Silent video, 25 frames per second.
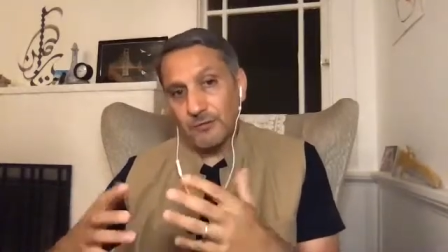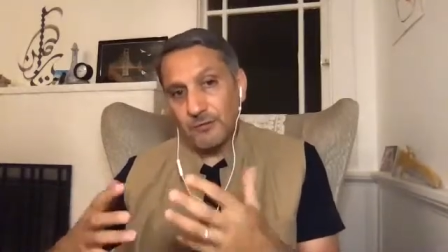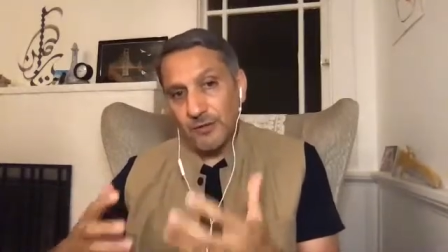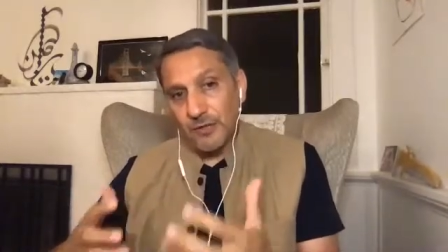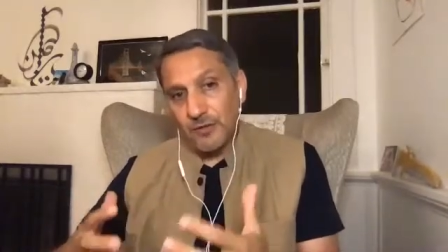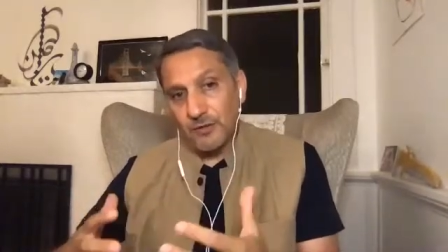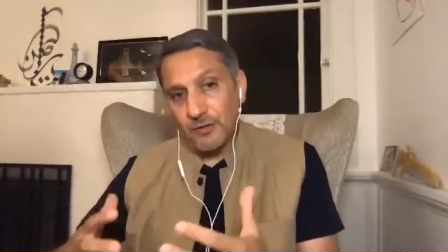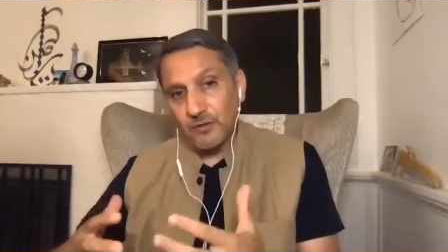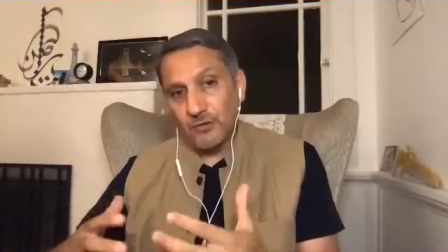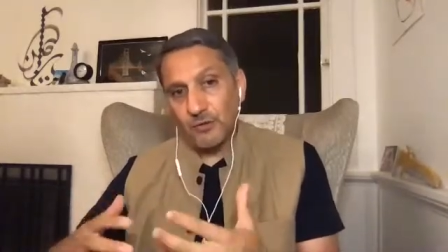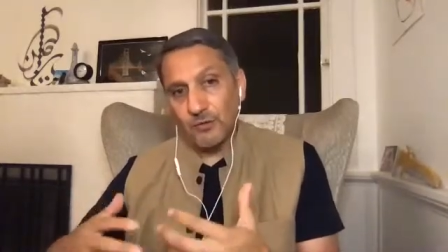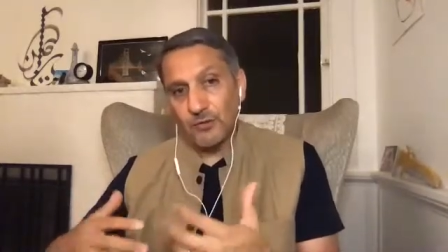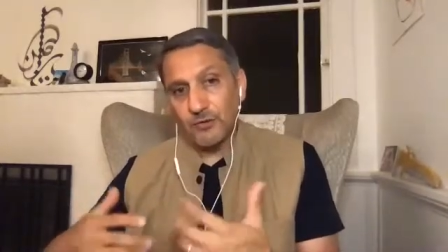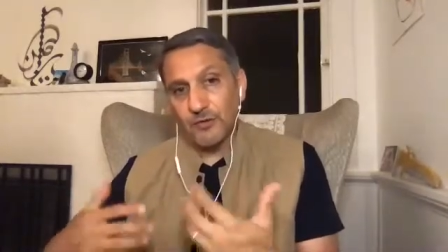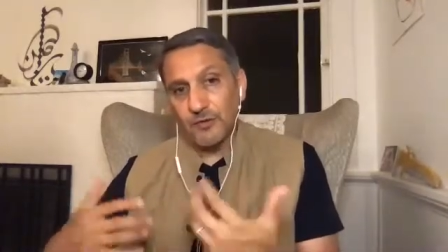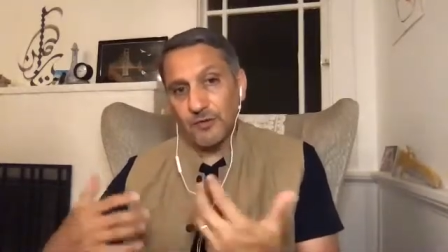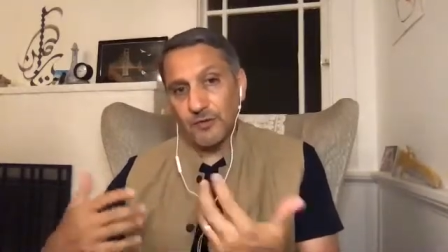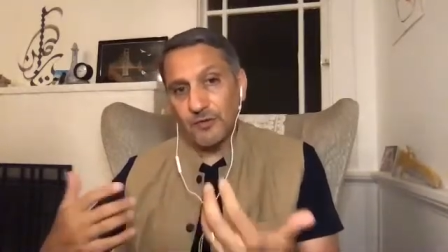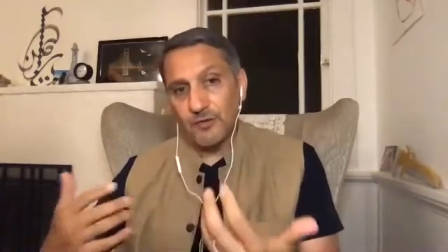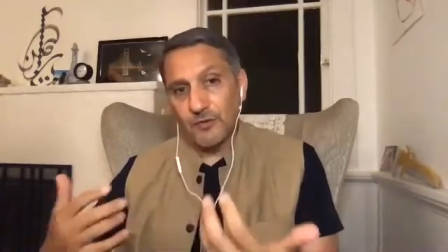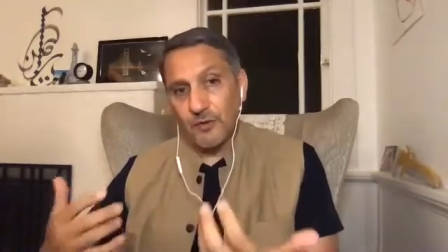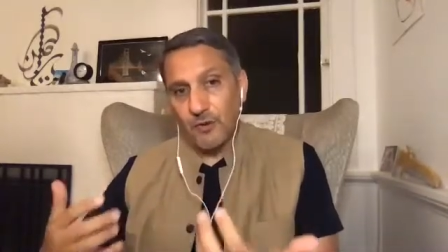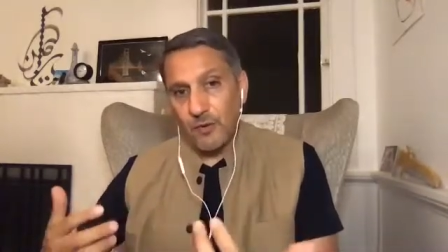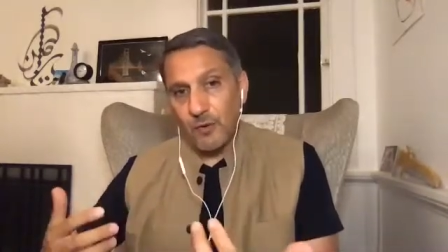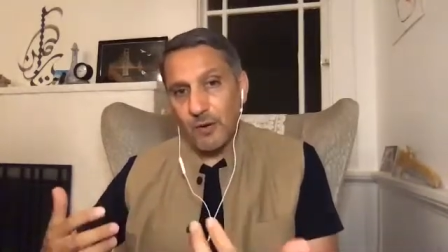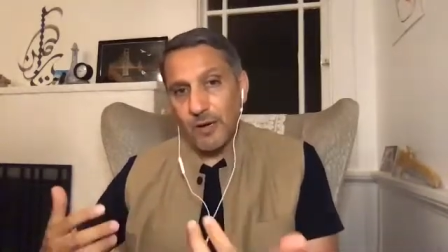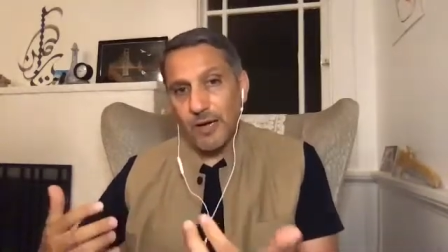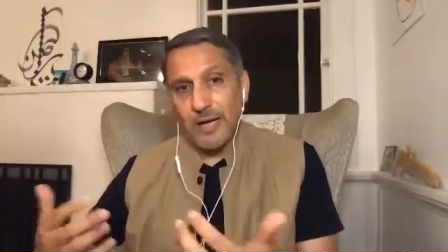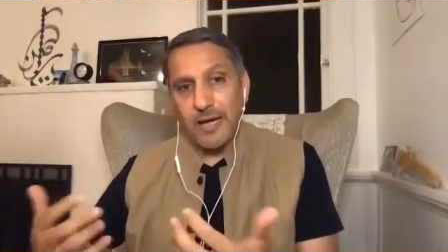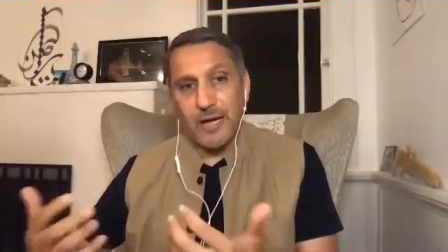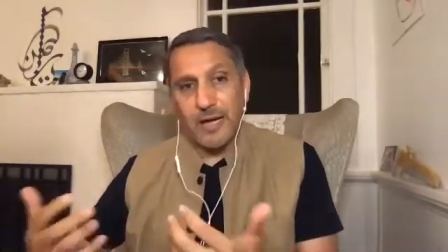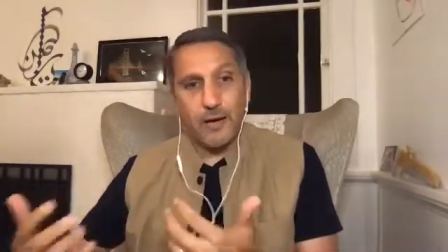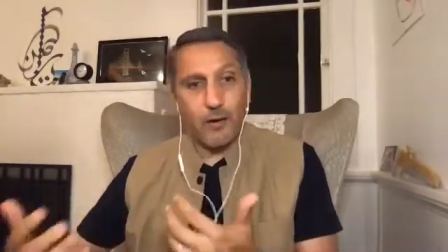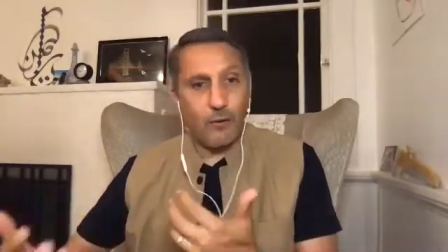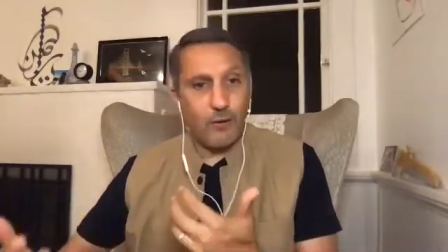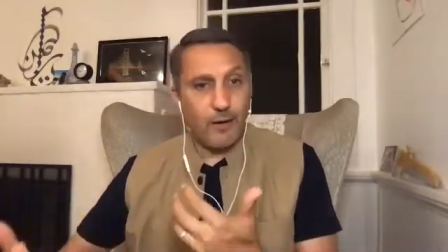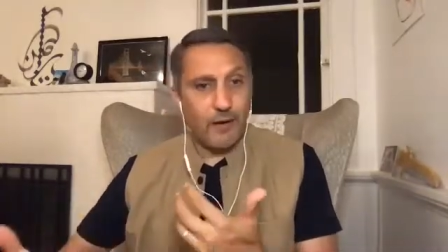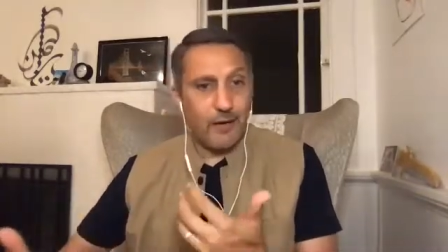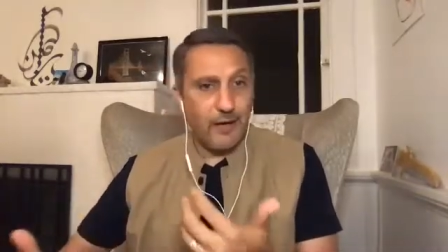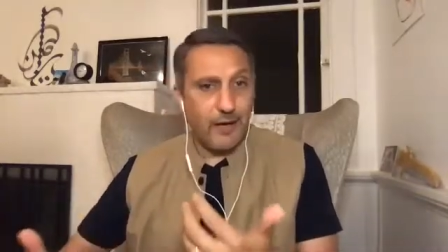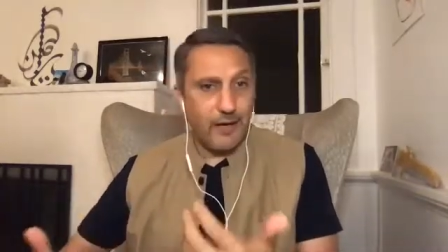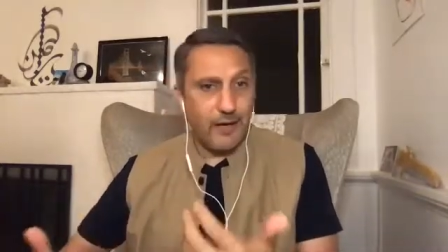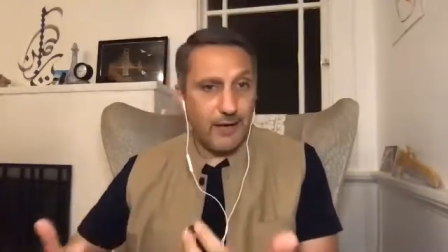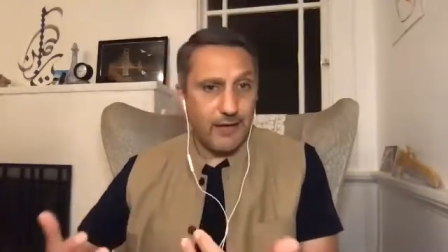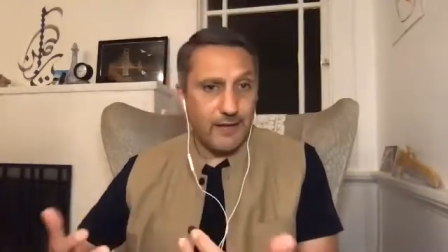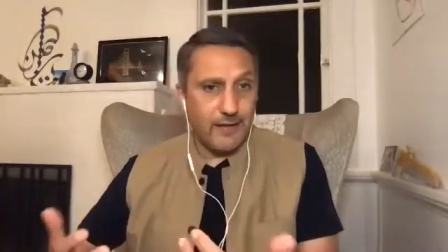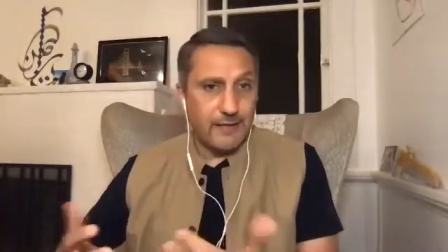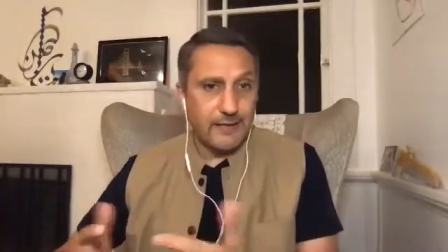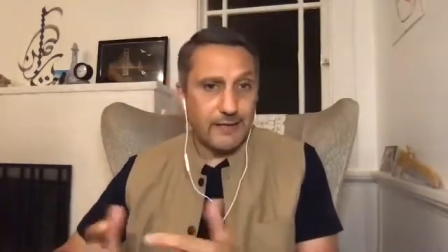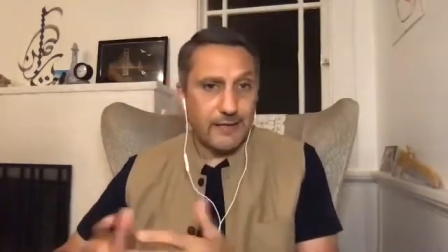resources, know-how,
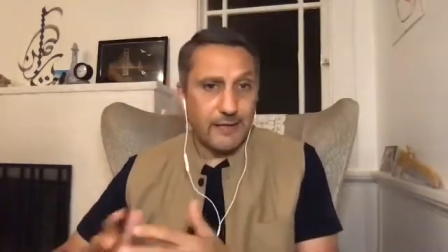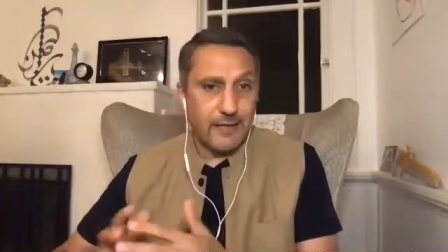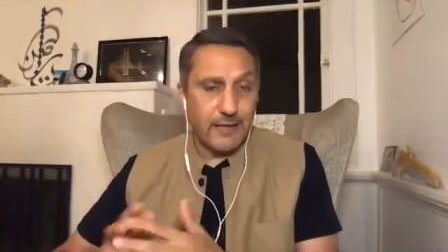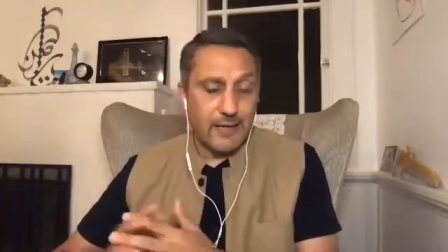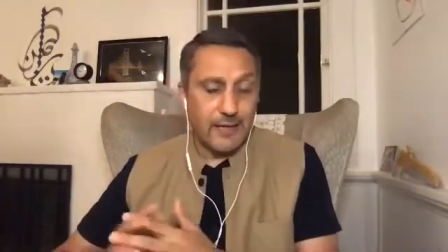and